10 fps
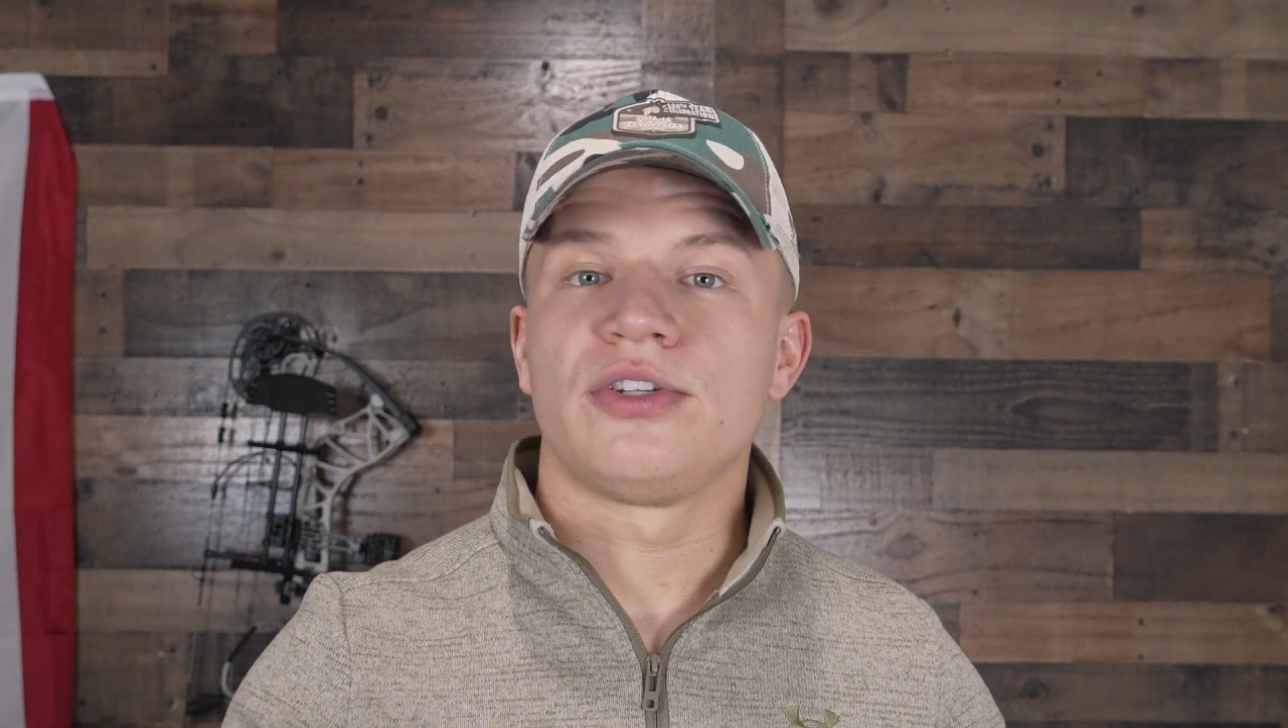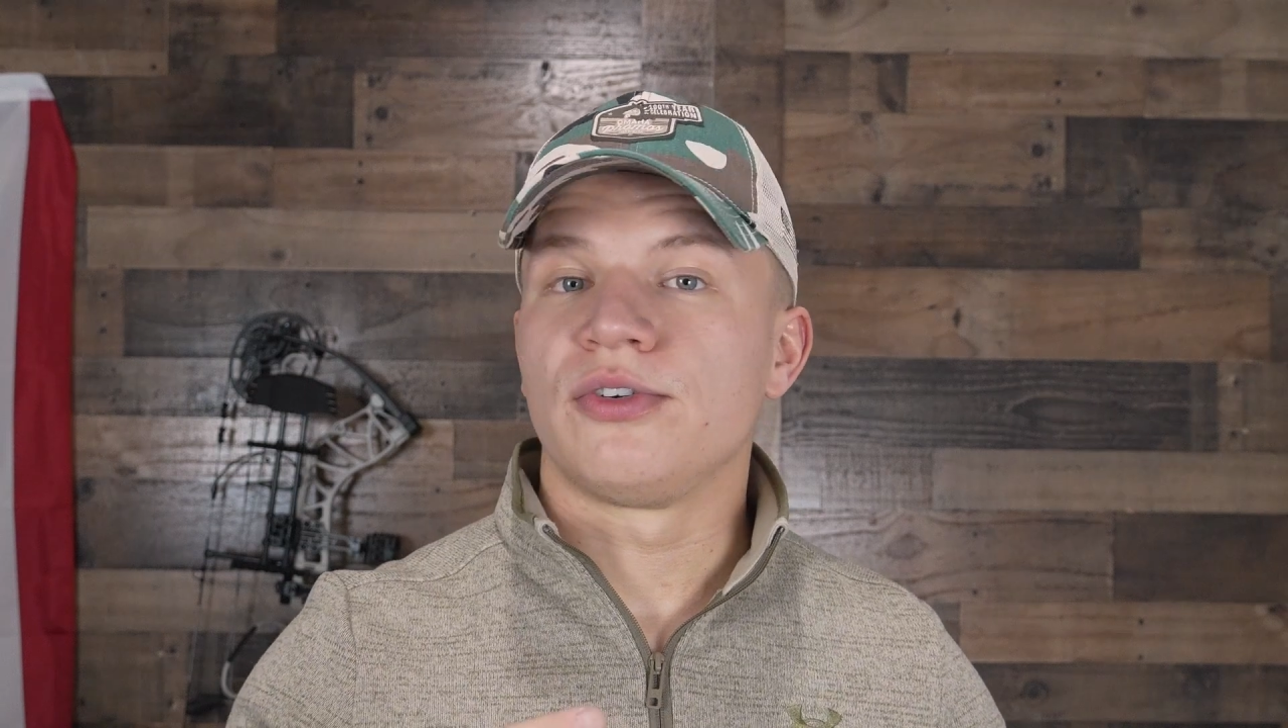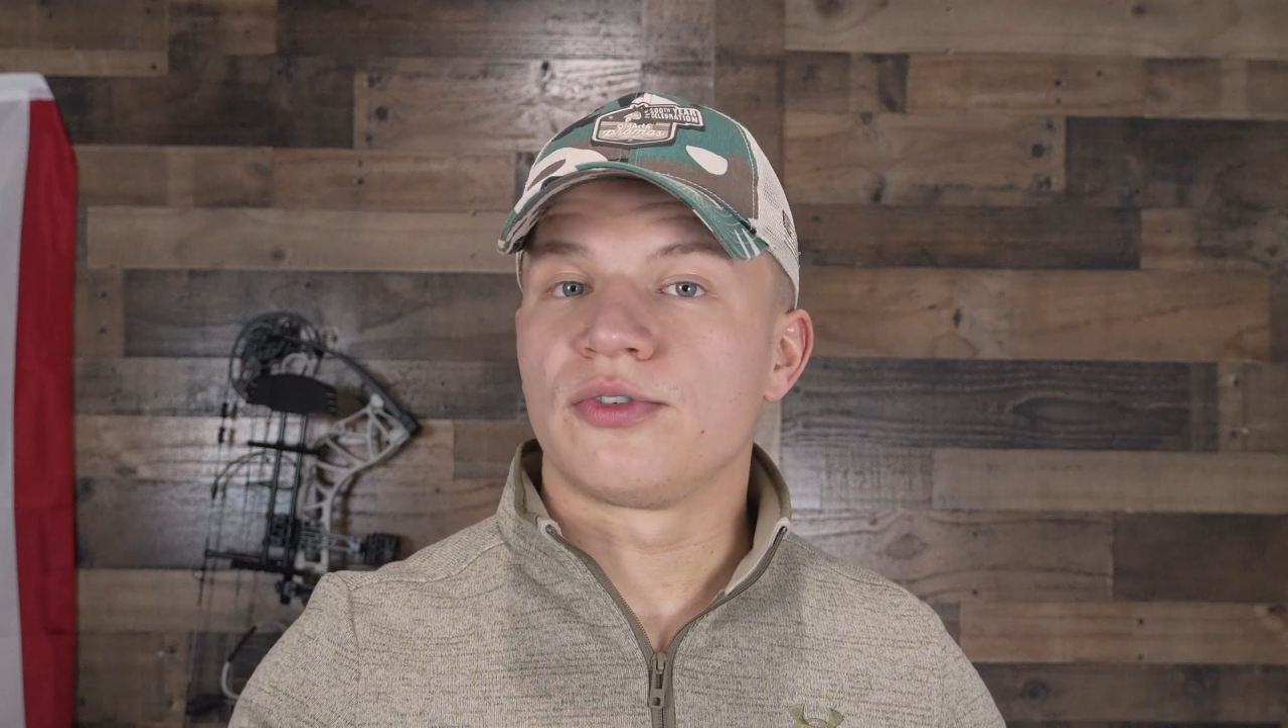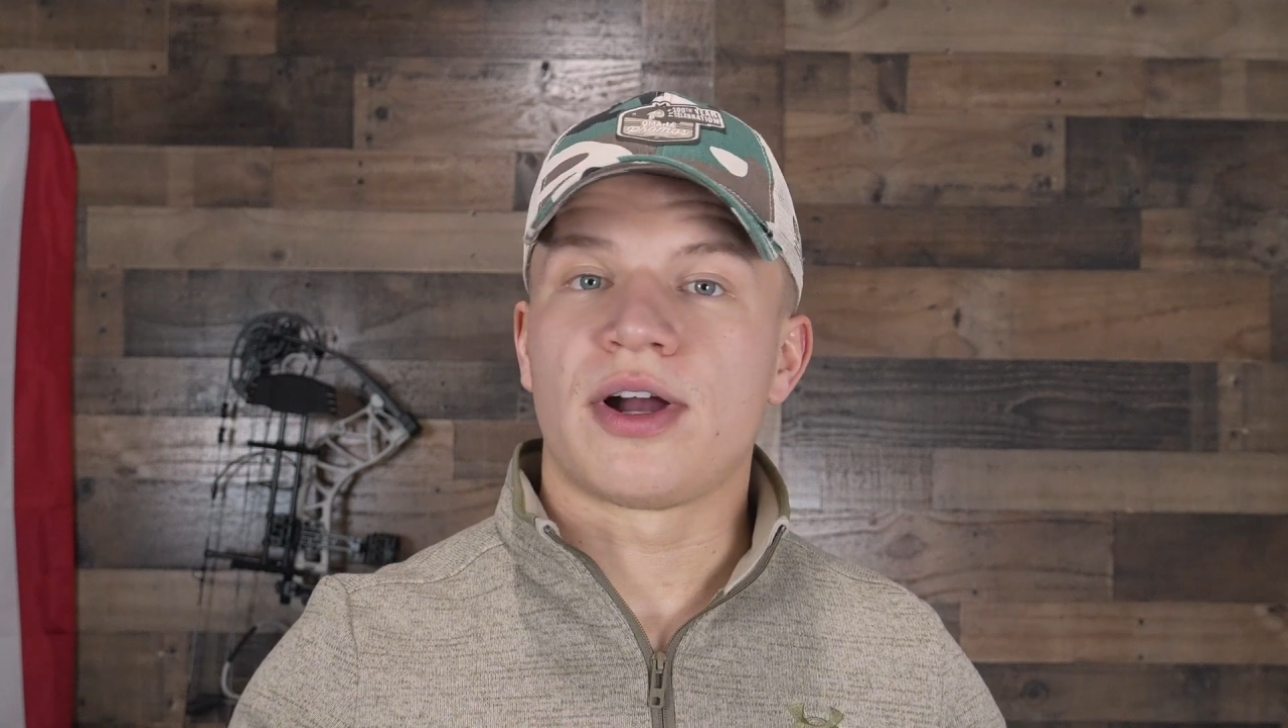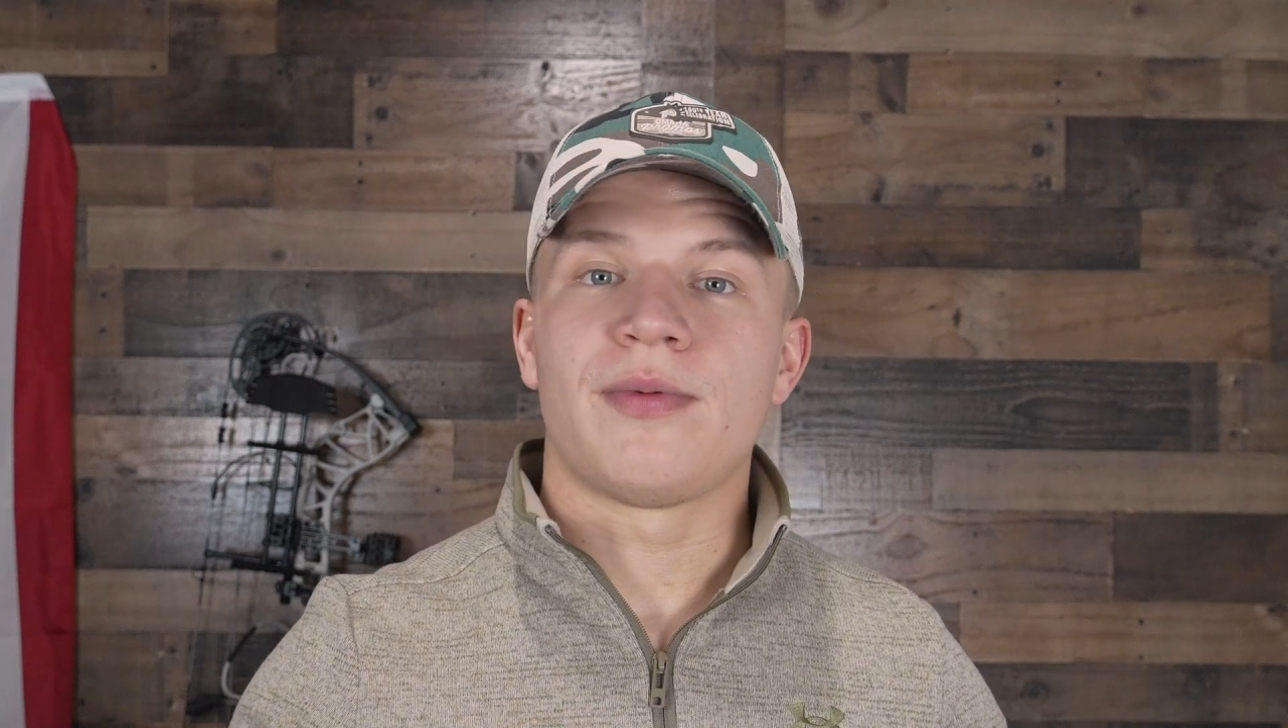your
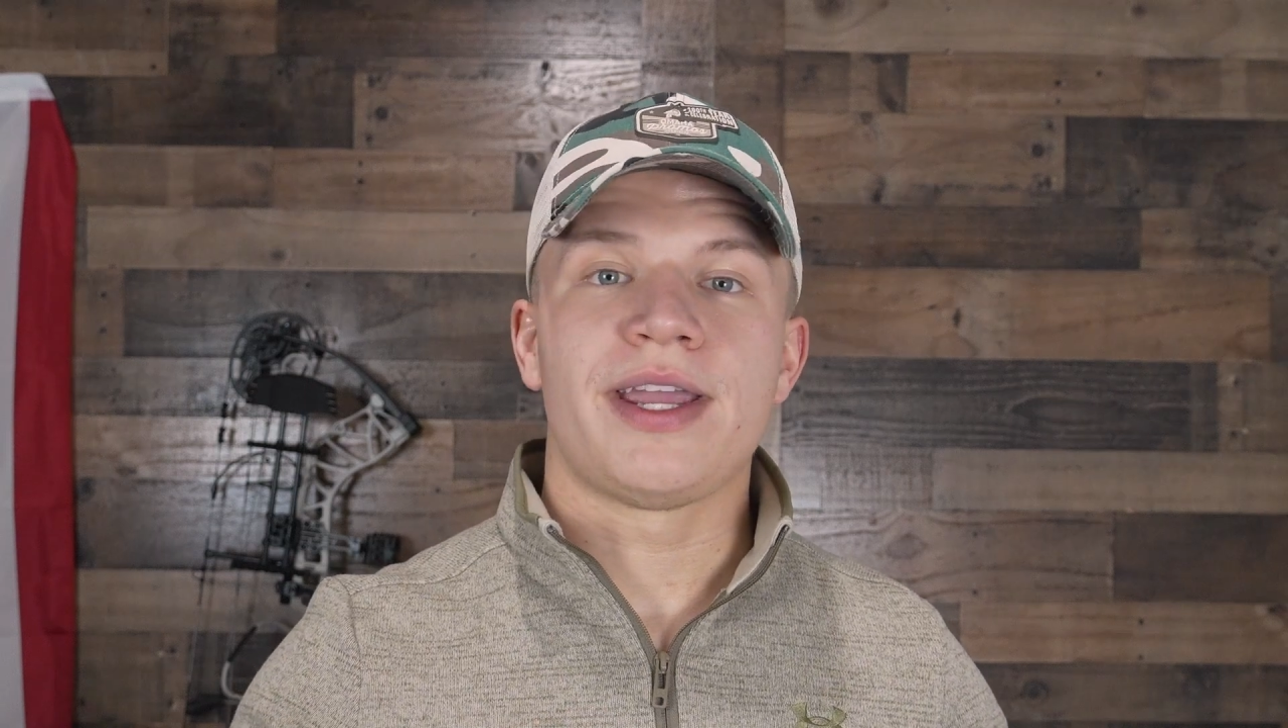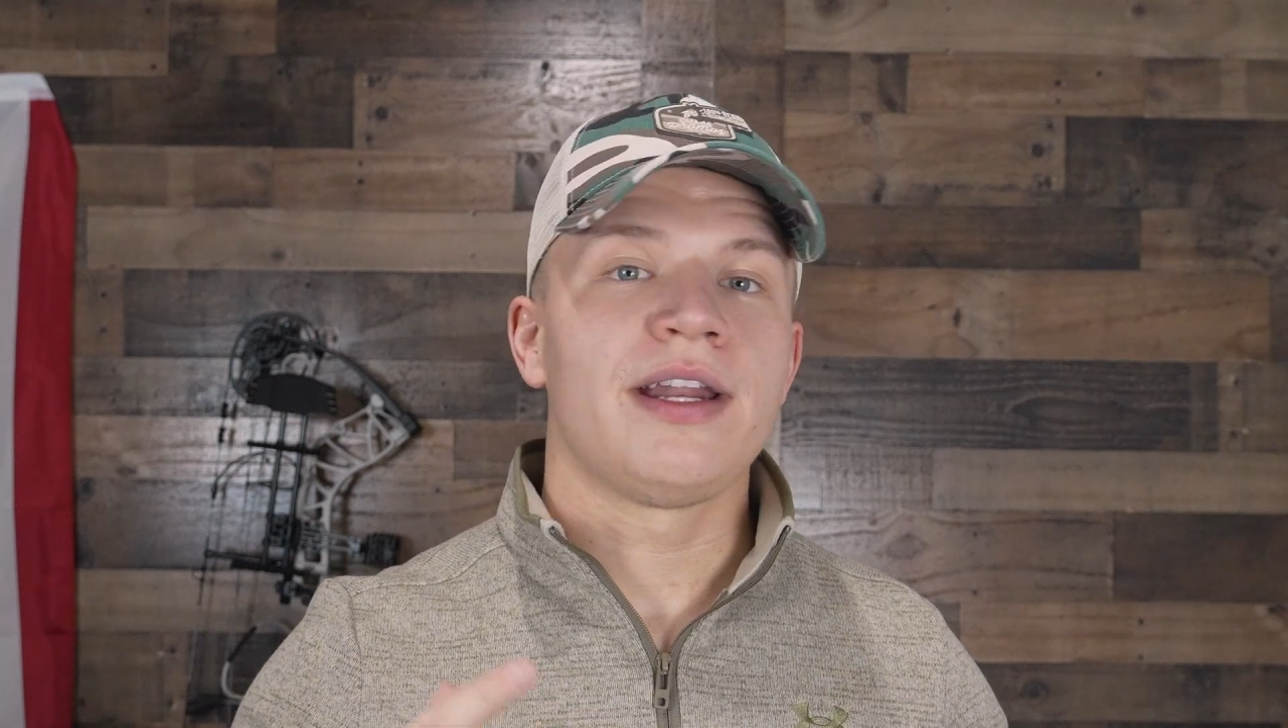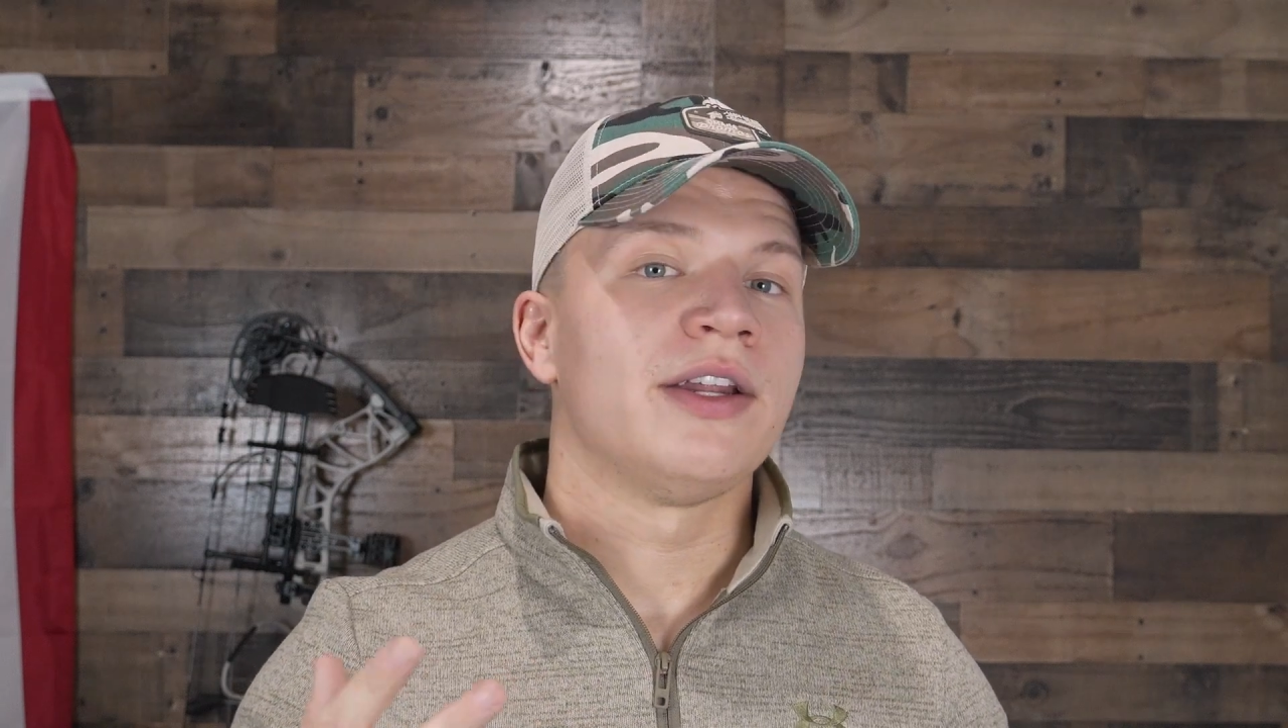draw weight